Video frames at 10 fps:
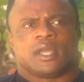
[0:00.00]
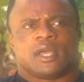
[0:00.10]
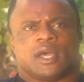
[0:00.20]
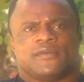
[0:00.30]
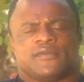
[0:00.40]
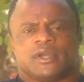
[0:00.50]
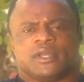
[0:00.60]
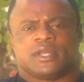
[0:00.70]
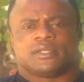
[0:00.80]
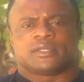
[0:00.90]
I
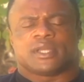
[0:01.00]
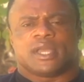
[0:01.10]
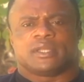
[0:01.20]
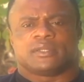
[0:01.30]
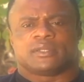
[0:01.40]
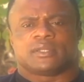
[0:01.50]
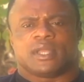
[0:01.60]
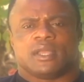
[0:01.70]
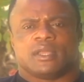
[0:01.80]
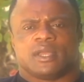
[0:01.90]
finally decided to stay